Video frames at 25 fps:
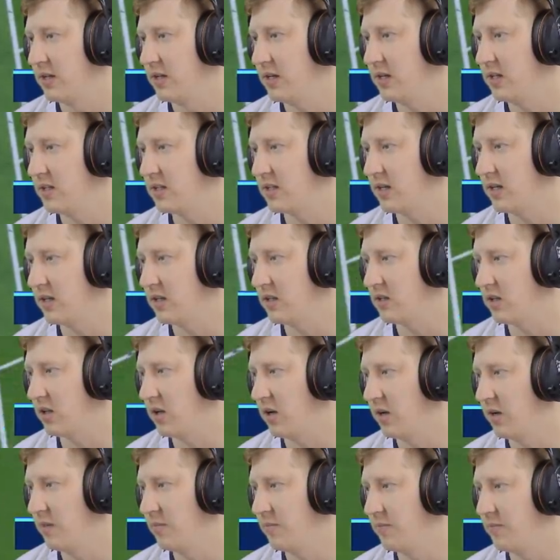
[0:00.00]
Tali, take your
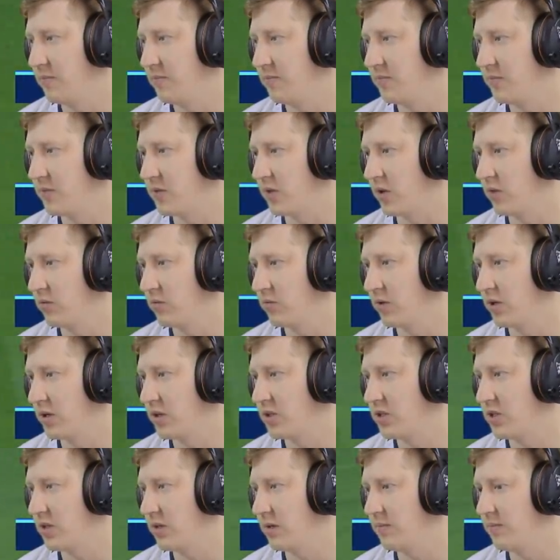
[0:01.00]
time. Don't
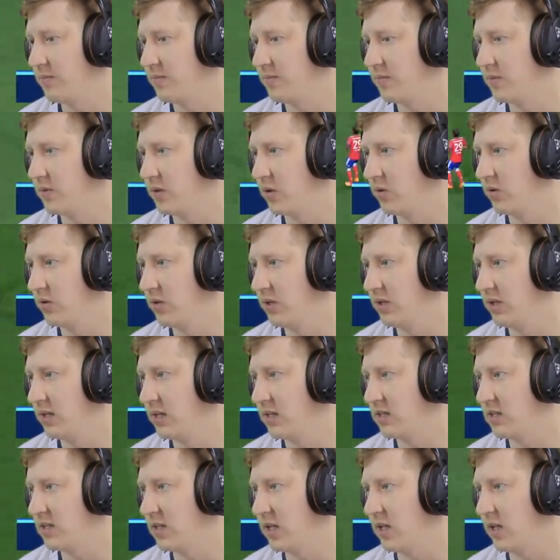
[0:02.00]
rush it. Uh,
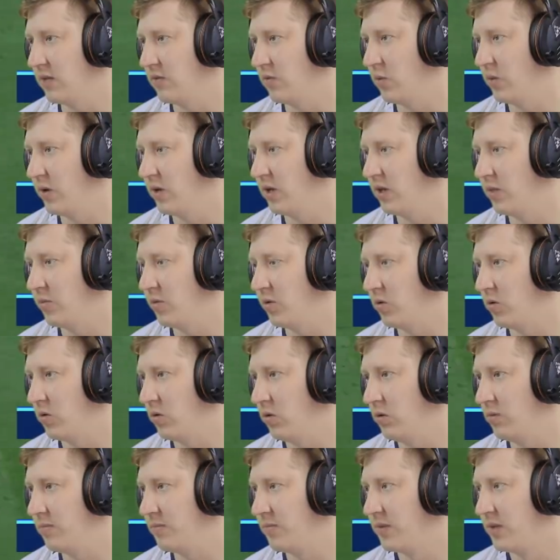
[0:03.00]
needlessly give away the
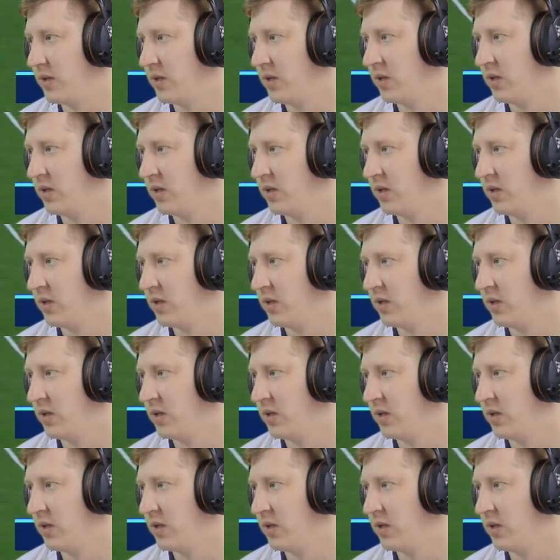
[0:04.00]
ball.